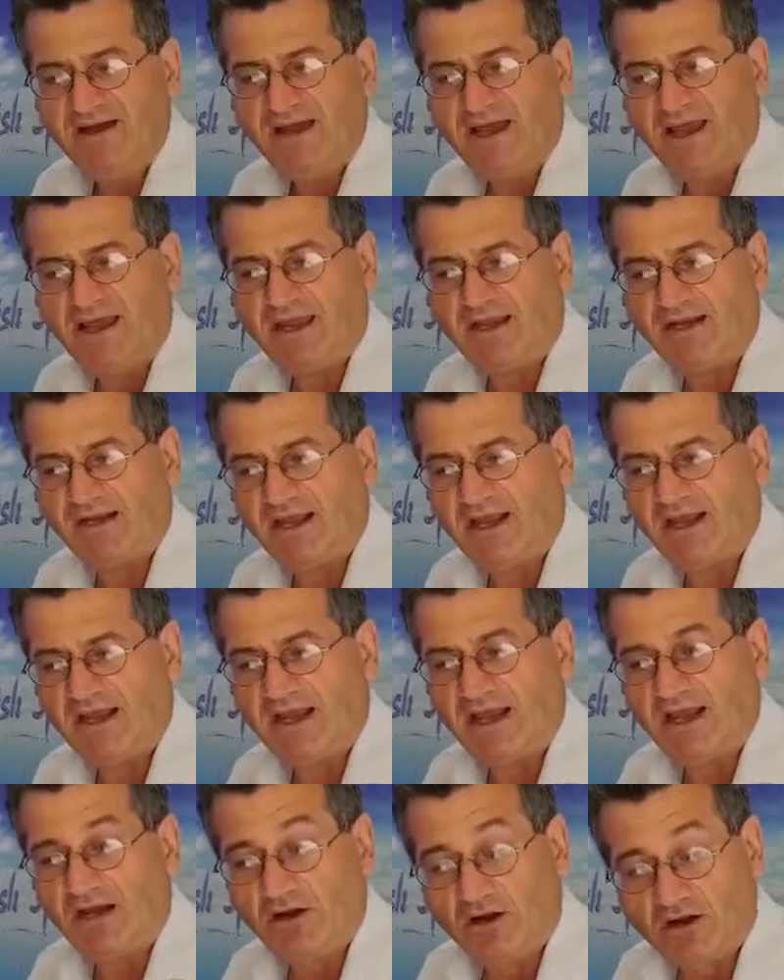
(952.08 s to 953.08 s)
And
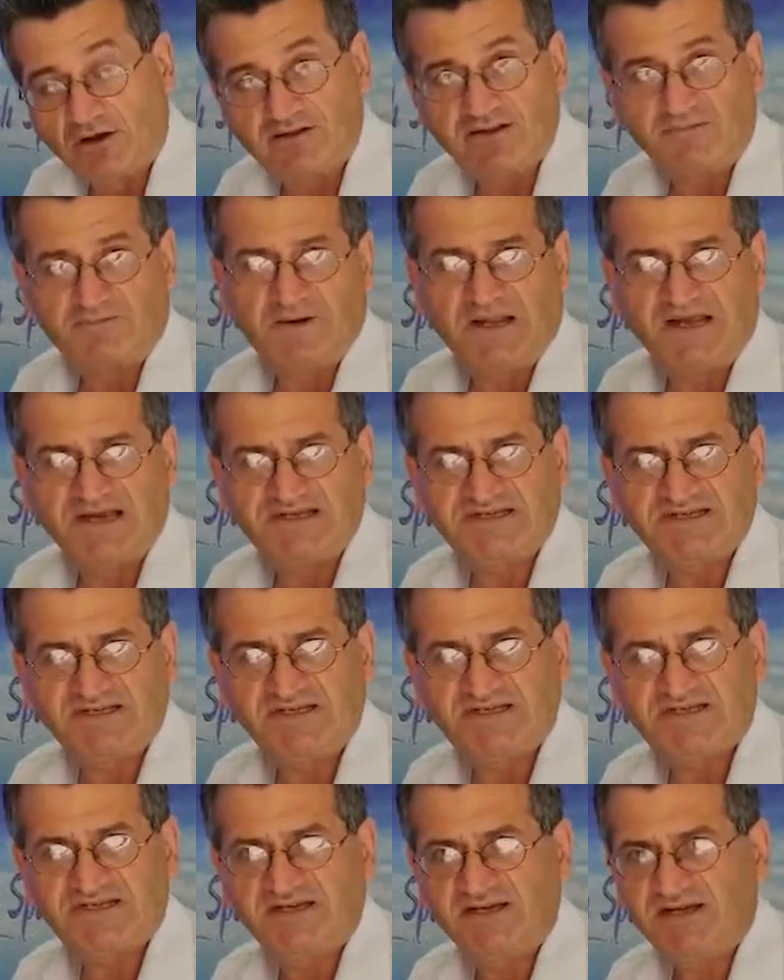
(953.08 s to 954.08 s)
a lot of the
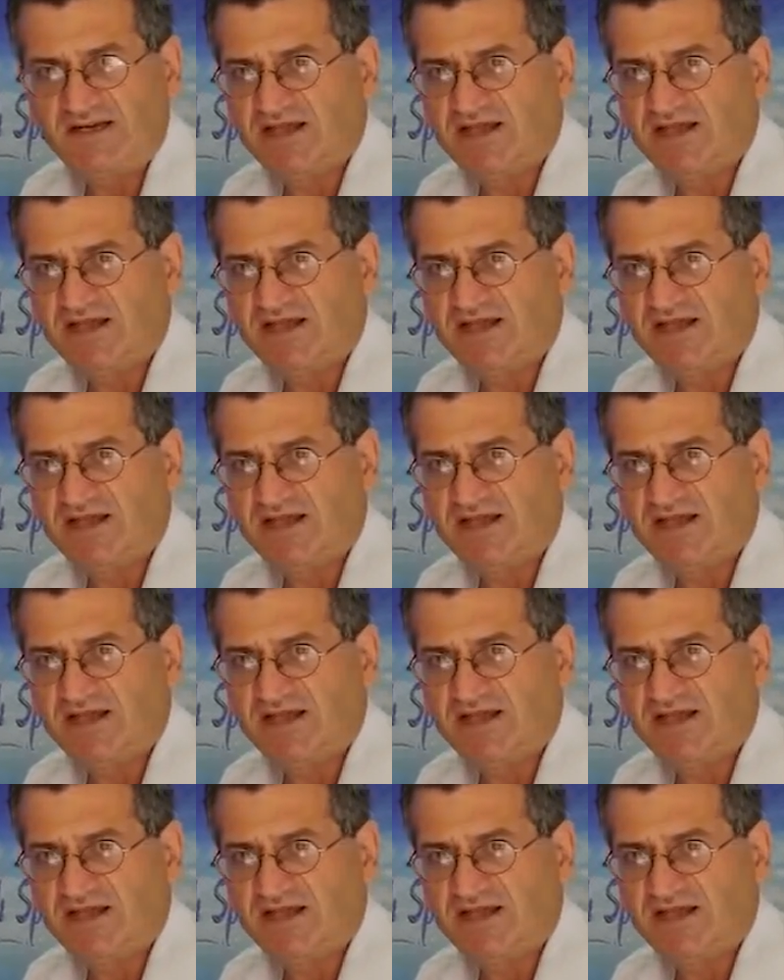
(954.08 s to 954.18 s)
places,